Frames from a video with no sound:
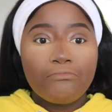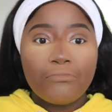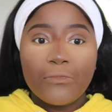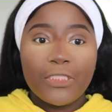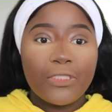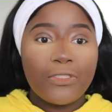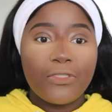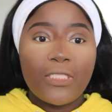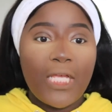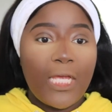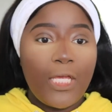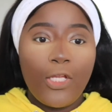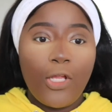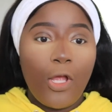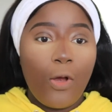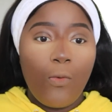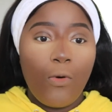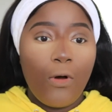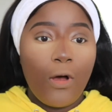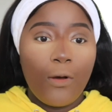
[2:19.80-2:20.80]
just say, you
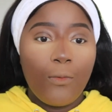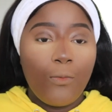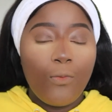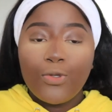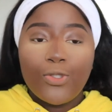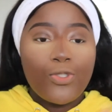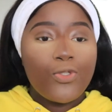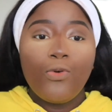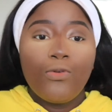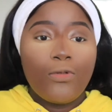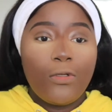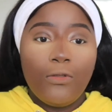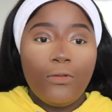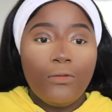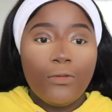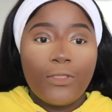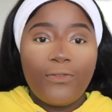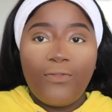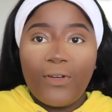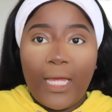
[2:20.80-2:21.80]
know what, we'll stall the
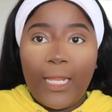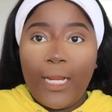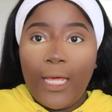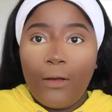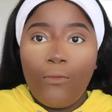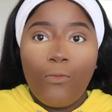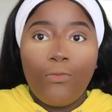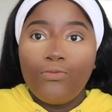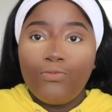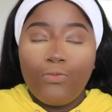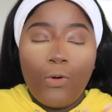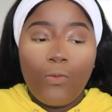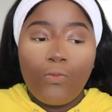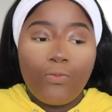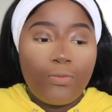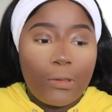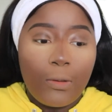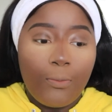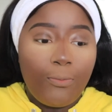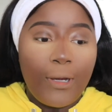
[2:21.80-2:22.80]
launch, forget it,
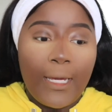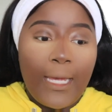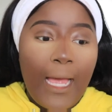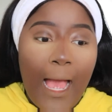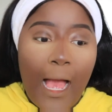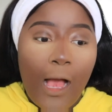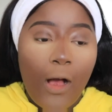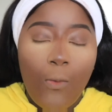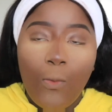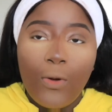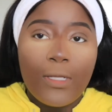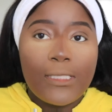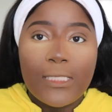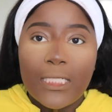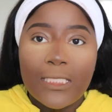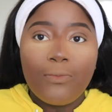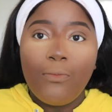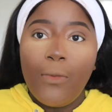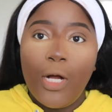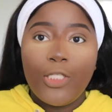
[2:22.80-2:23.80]
we'll bring it out once
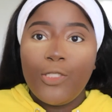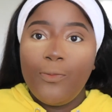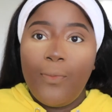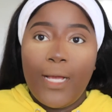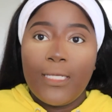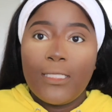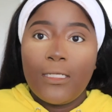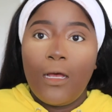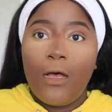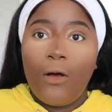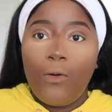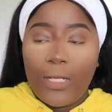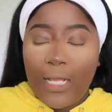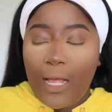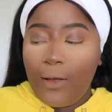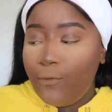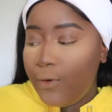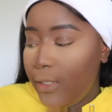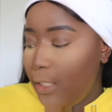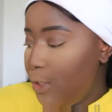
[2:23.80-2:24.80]
it's much better. And
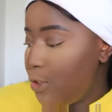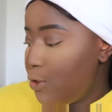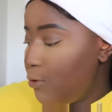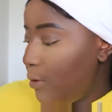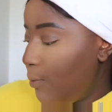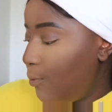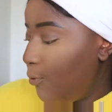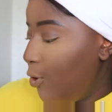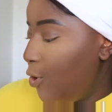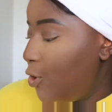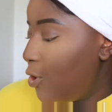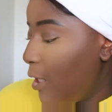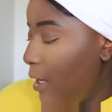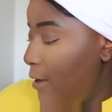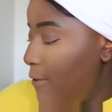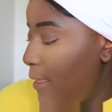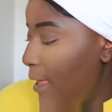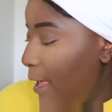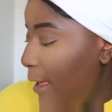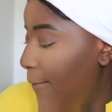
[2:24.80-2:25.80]
I really do
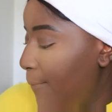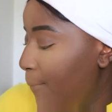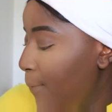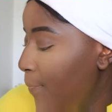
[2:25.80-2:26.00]
appreciate that.